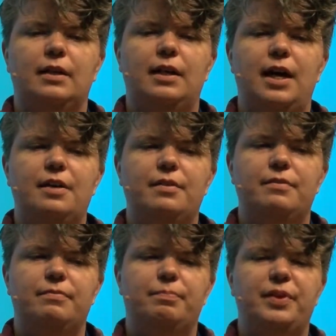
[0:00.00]
kind
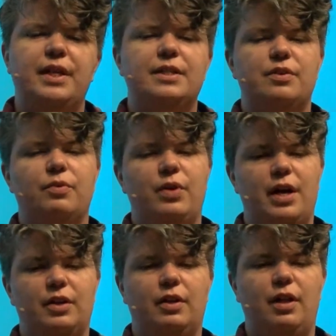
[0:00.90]
of plays
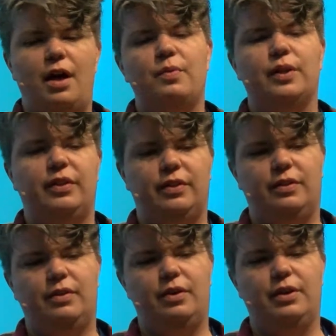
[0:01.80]
around a lot with
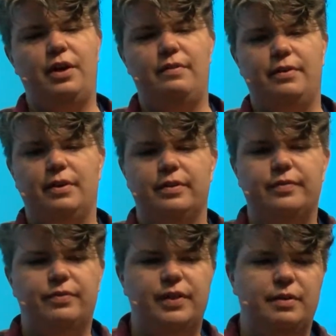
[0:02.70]
her love
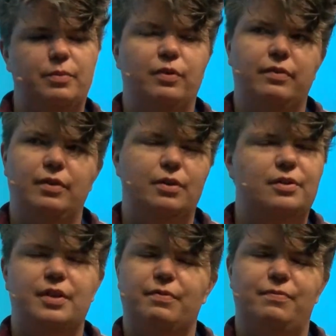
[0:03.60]
of the movie,
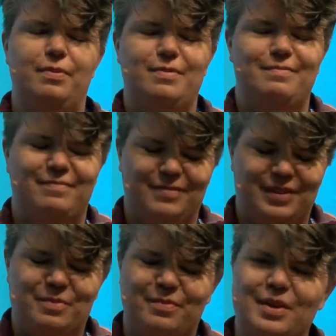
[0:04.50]
or the
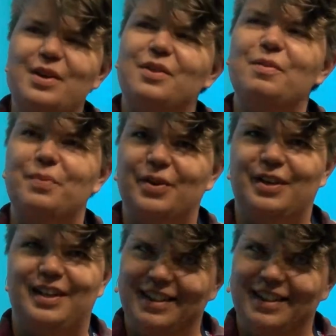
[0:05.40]
book,